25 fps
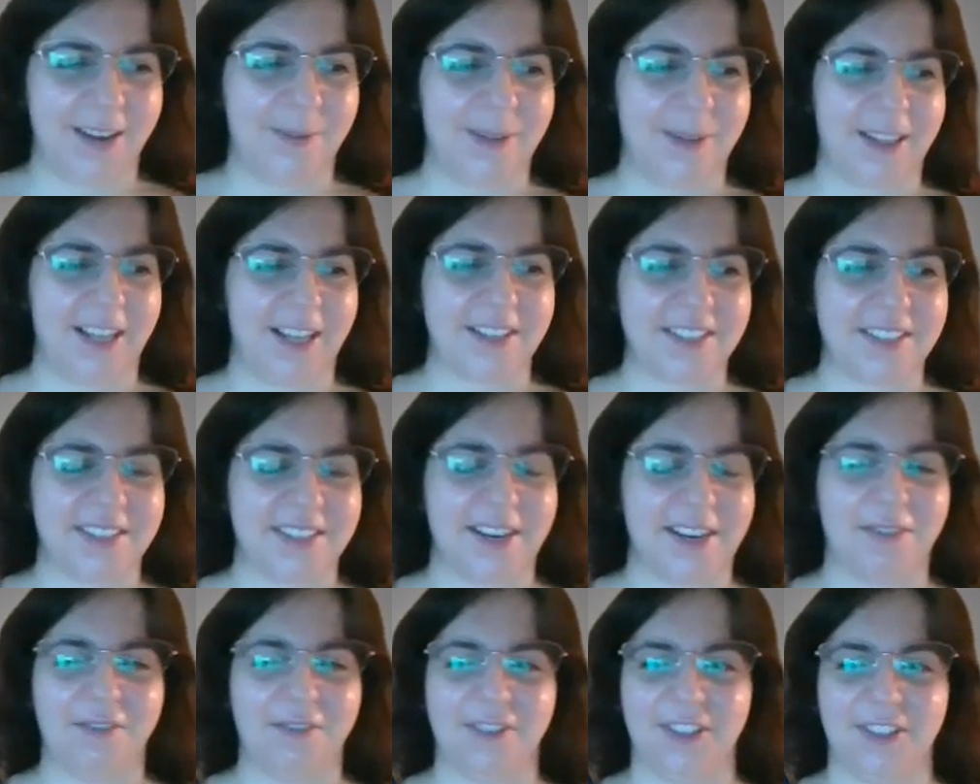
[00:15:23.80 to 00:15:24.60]
that's
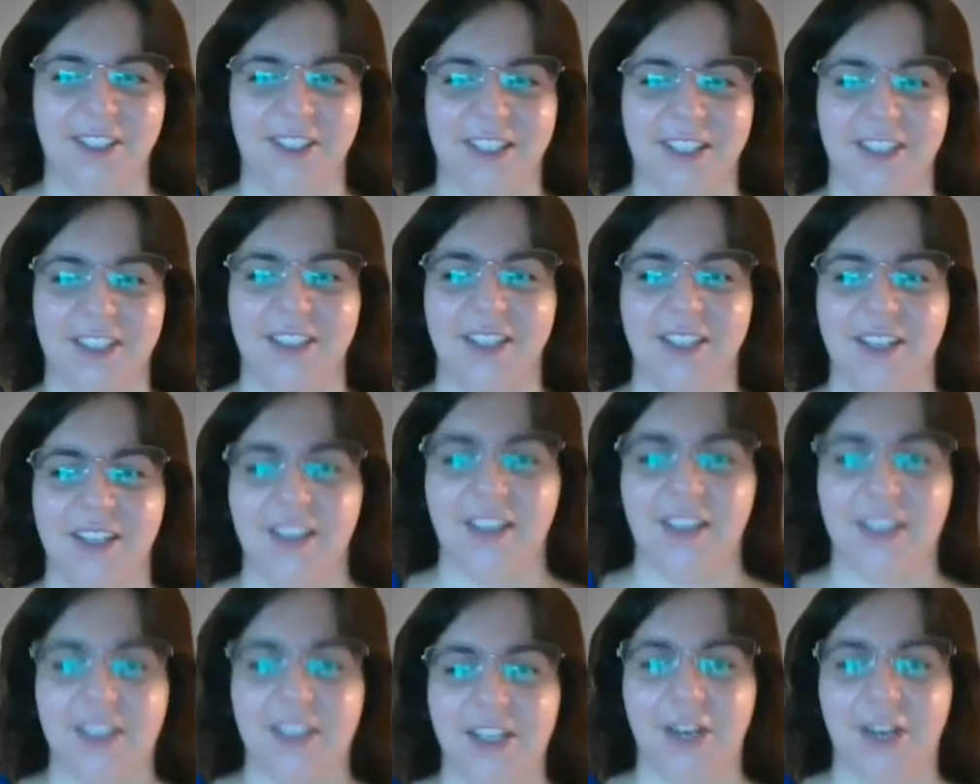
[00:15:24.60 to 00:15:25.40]
definitely,
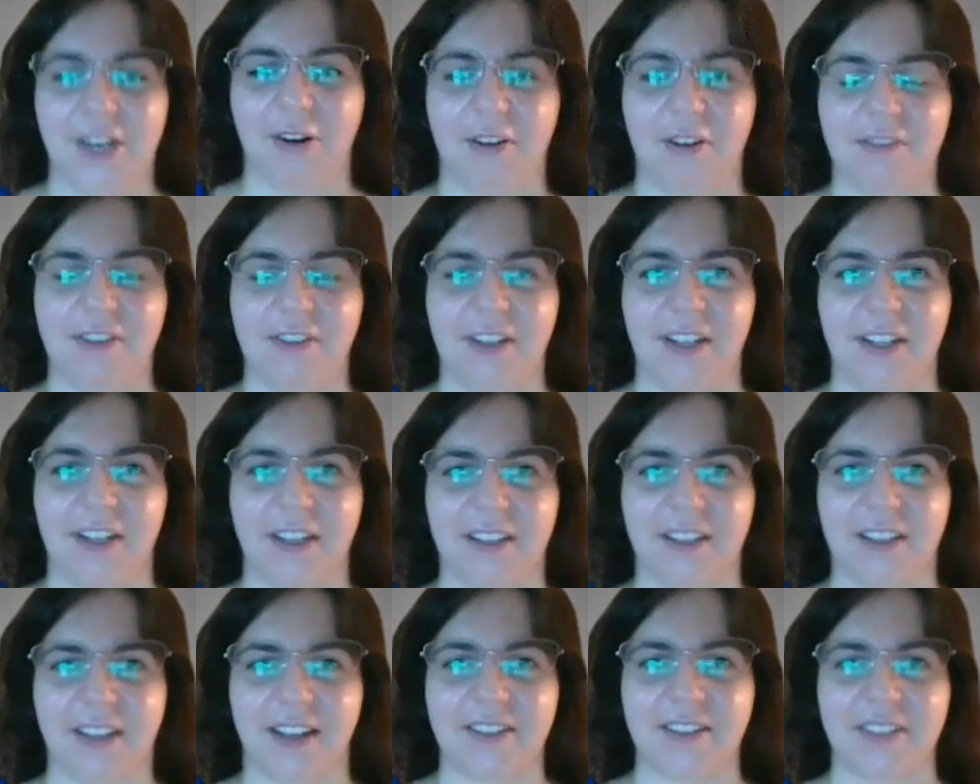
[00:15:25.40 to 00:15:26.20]
I feel
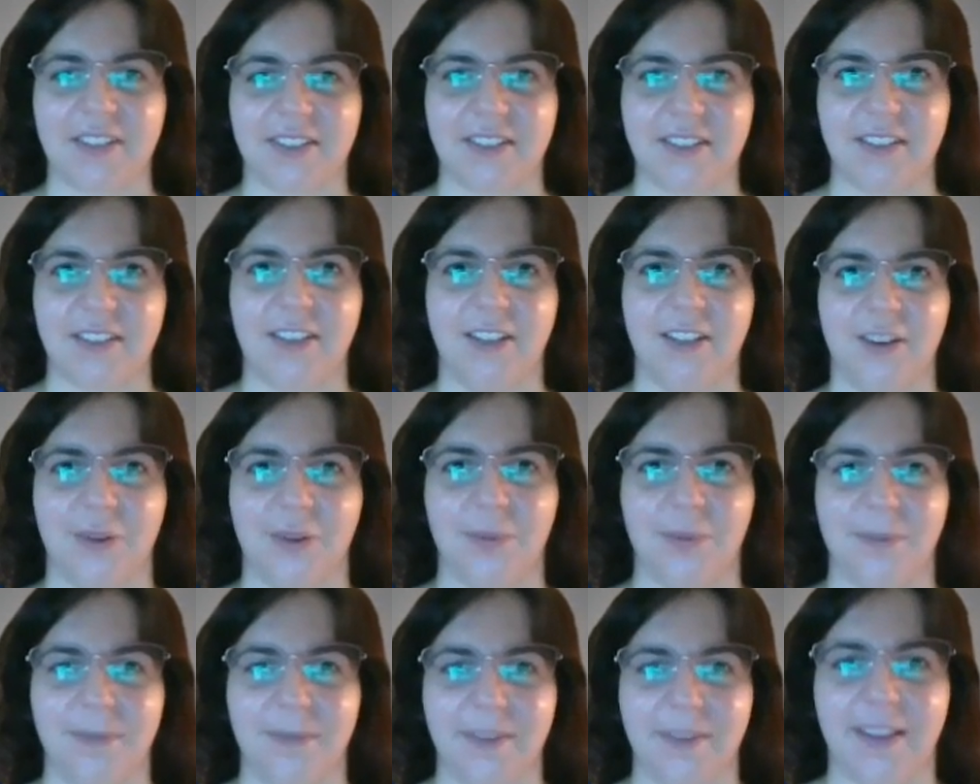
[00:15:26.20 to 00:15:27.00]
like
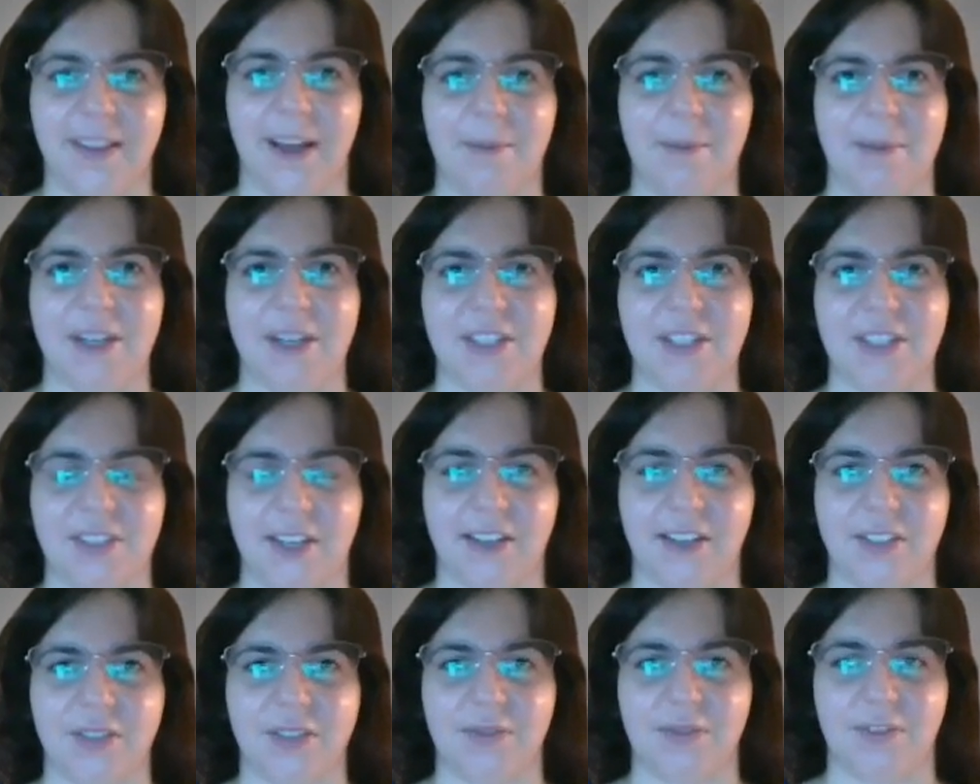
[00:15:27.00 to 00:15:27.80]
that makes
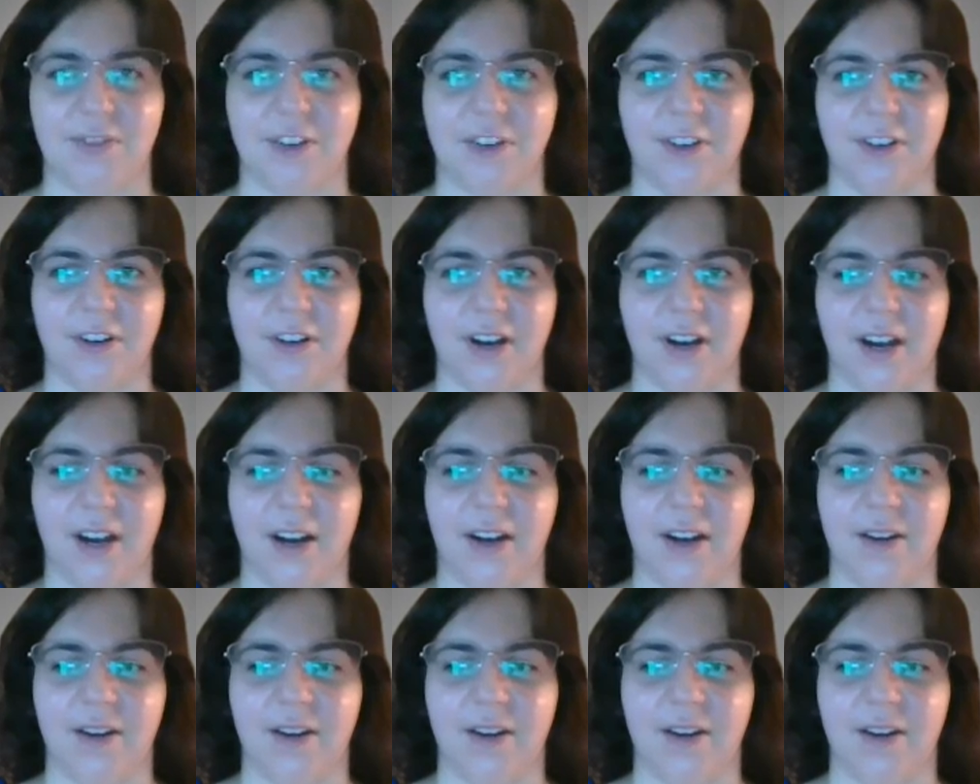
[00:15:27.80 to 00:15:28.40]
sense for